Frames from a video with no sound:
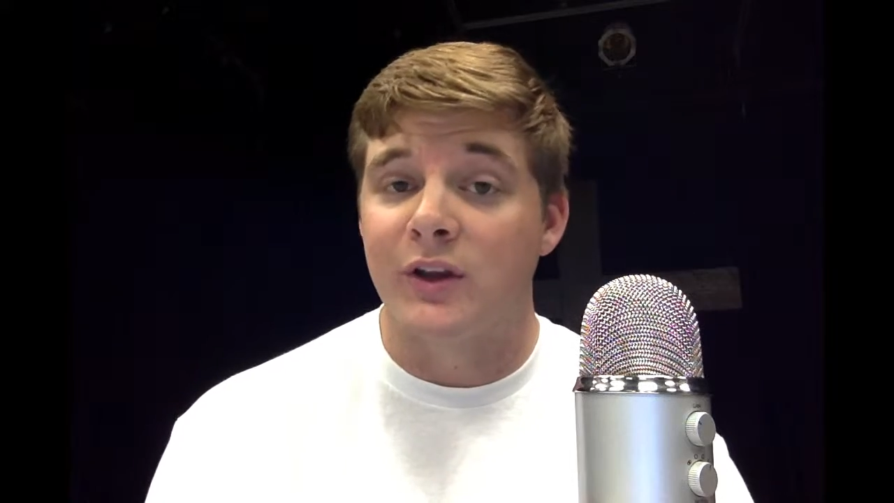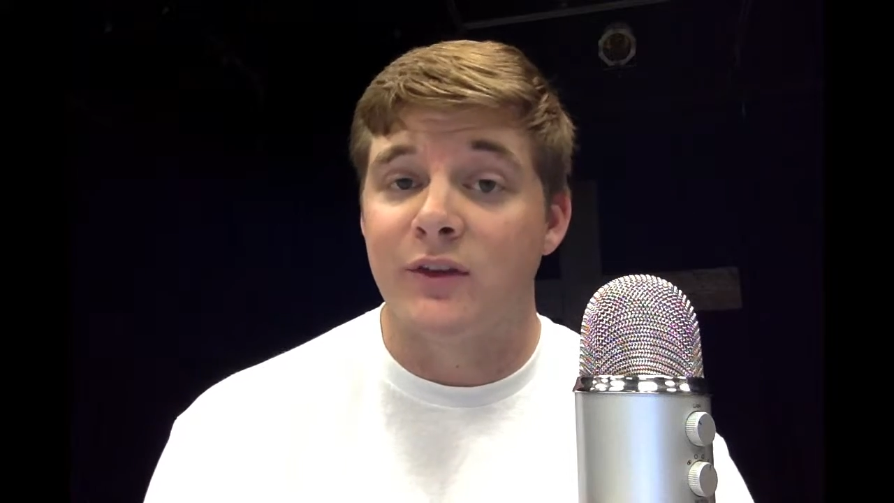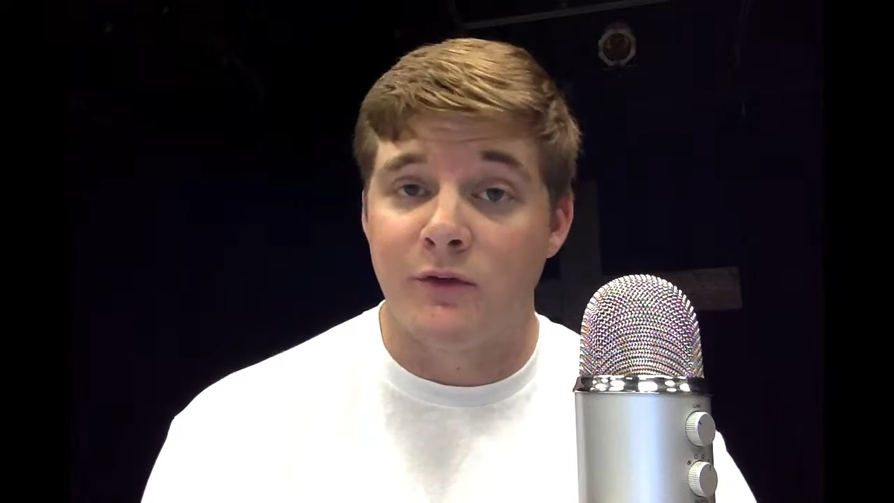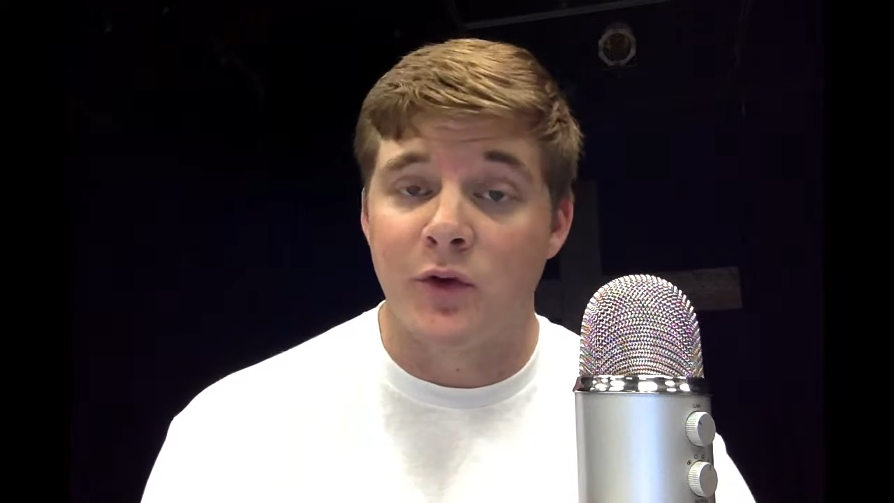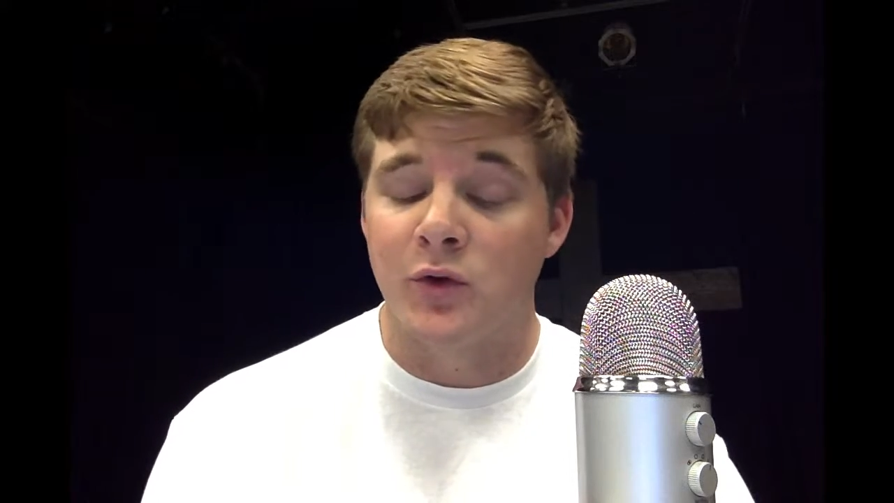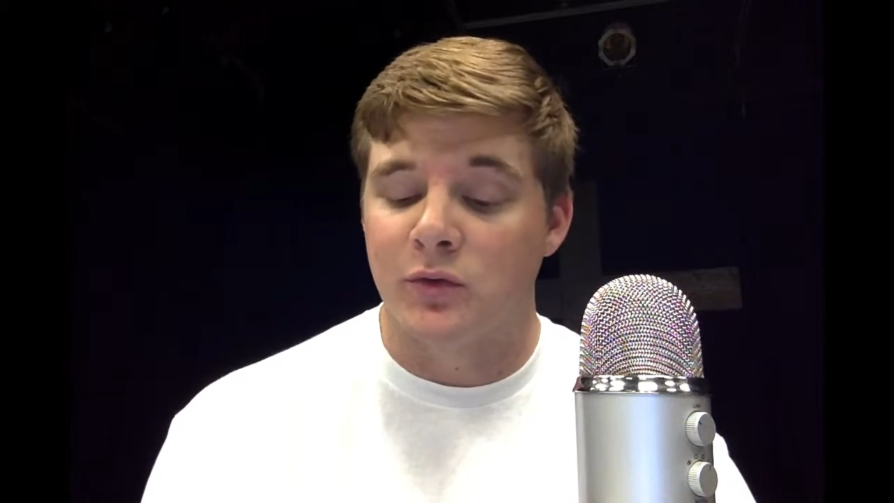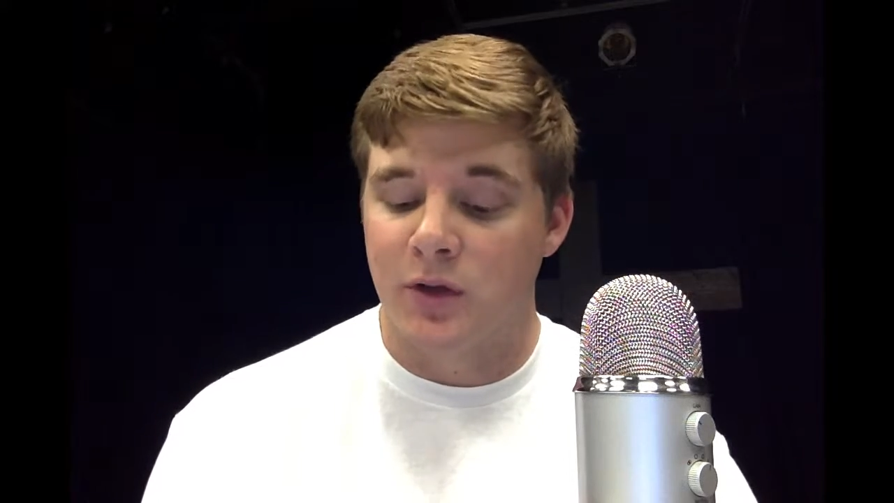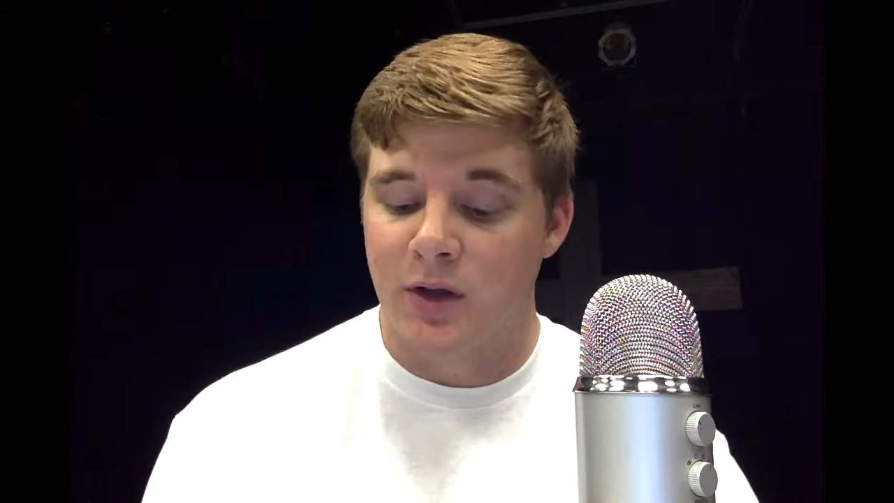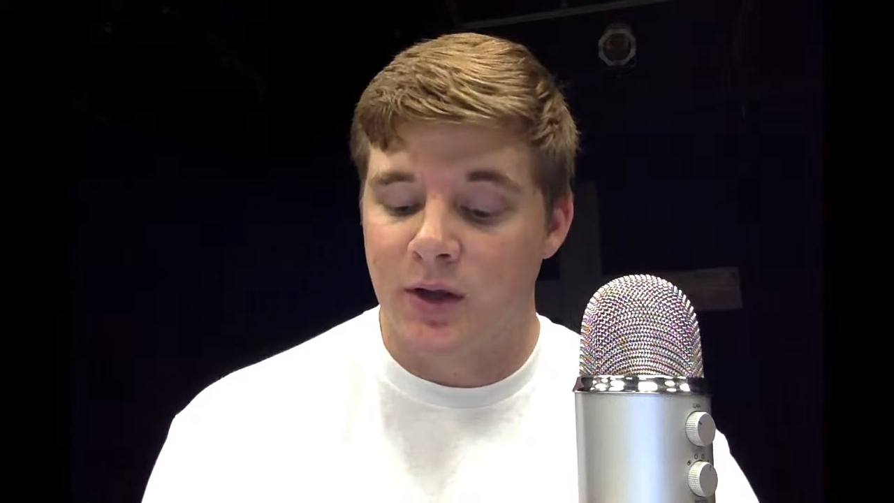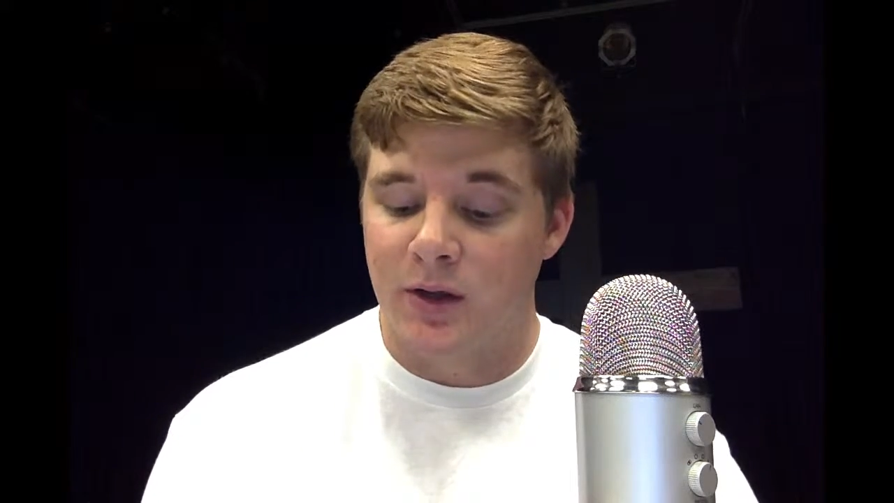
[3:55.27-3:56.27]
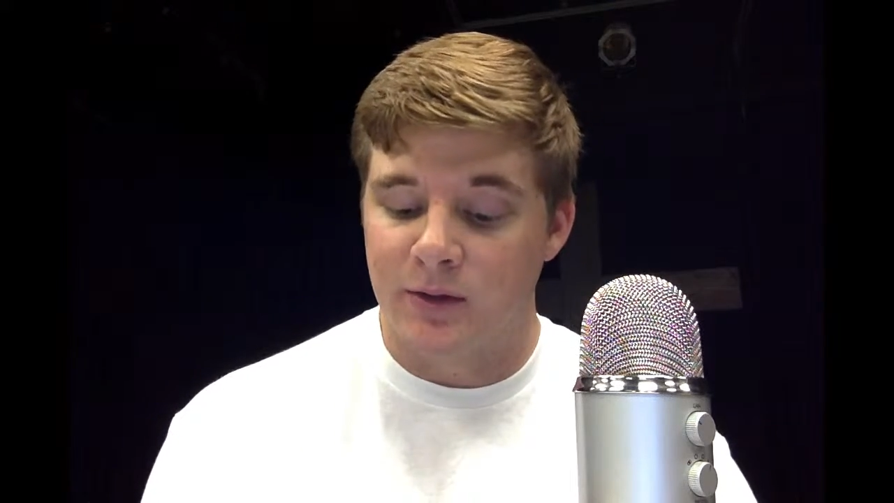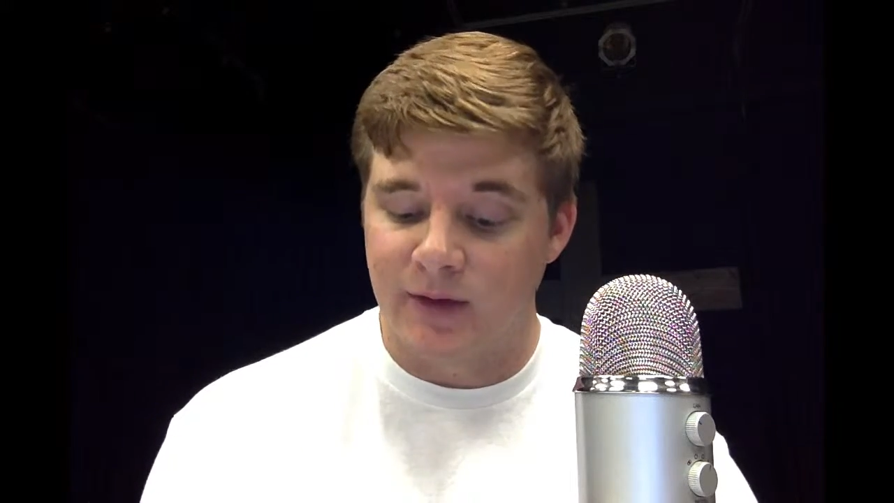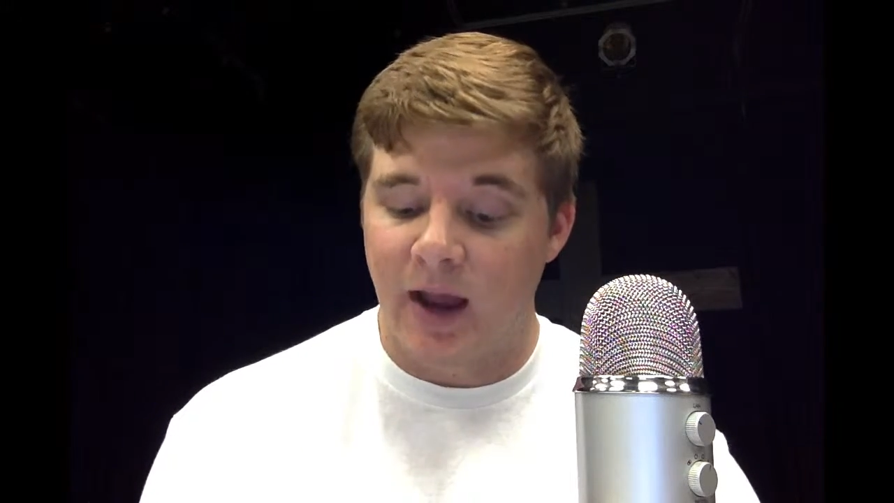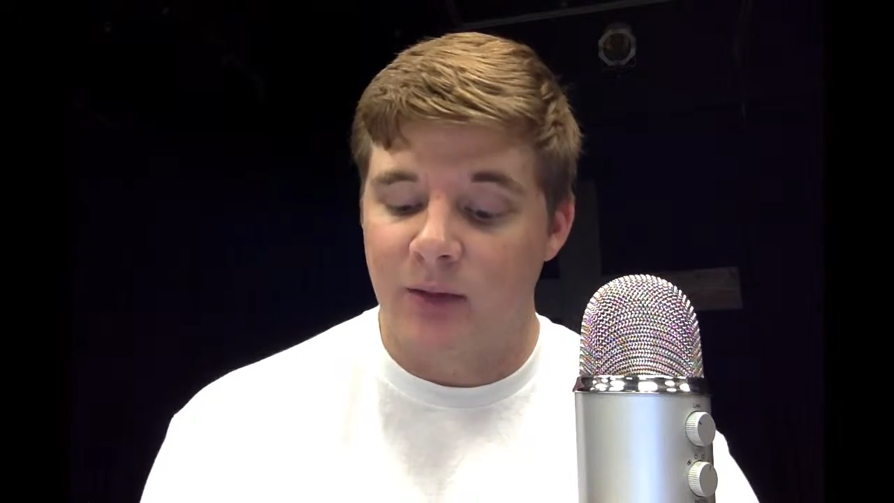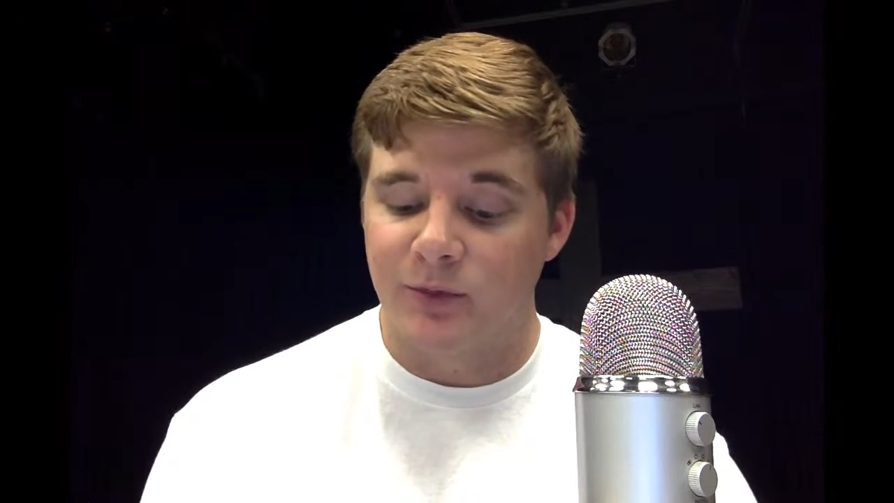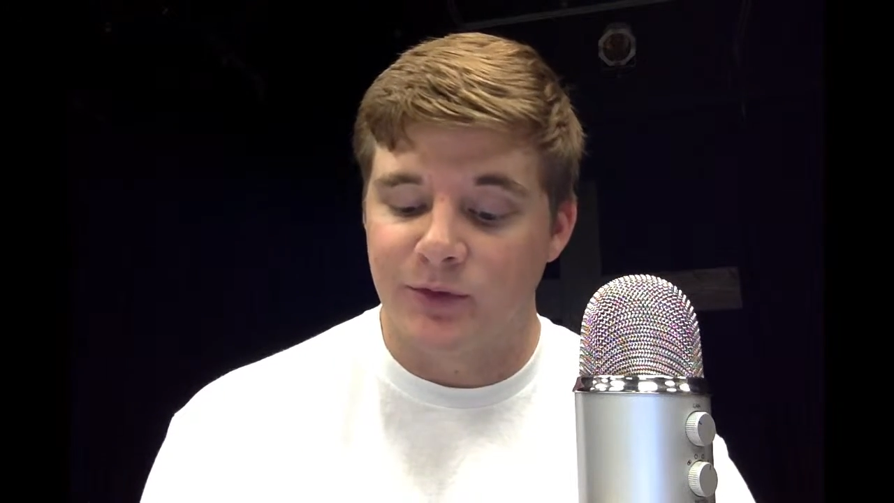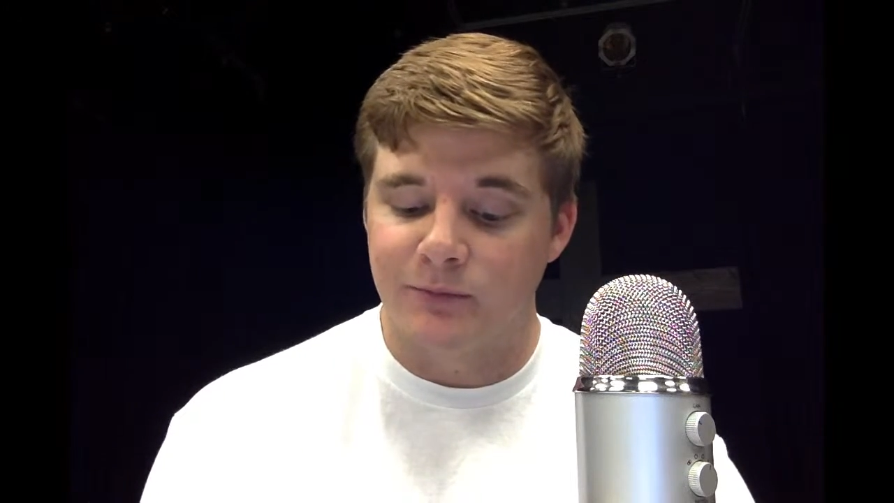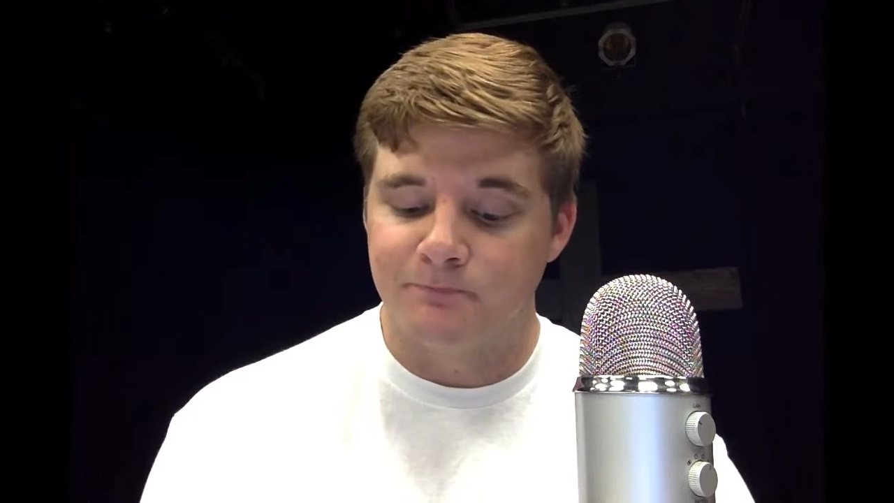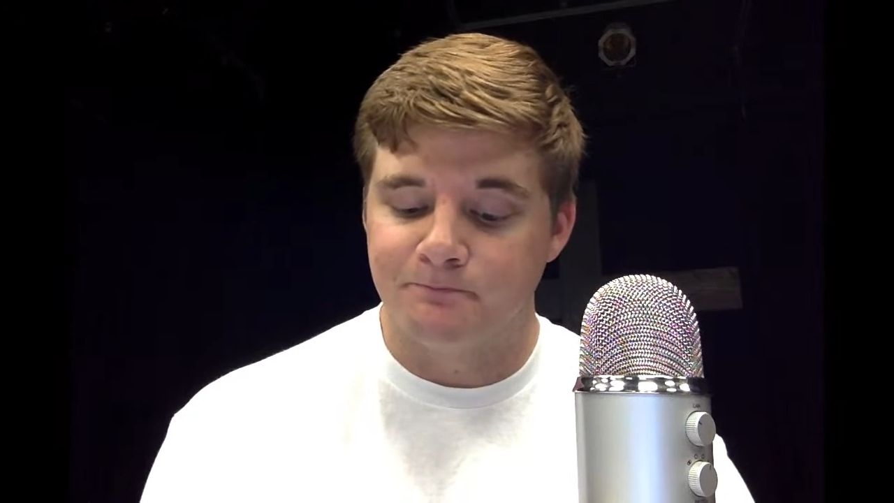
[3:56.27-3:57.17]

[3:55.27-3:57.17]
difficult times.